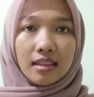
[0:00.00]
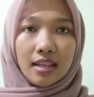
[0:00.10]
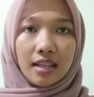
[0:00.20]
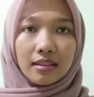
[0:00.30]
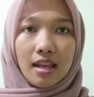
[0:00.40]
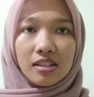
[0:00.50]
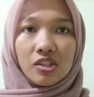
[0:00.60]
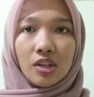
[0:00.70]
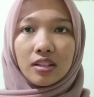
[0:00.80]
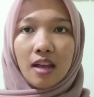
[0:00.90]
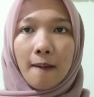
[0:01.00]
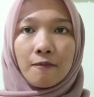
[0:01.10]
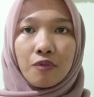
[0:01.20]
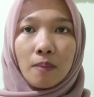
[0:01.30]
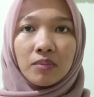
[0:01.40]
that does not
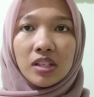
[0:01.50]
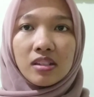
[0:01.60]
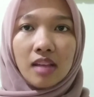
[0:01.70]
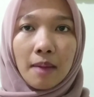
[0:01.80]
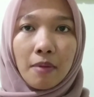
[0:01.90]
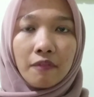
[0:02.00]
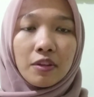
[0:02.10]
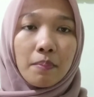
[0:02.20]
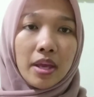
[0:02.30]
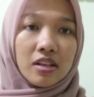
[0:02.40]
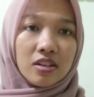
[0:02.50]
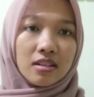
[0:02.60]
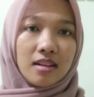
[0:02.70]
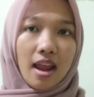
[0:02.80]
come from this type of the background,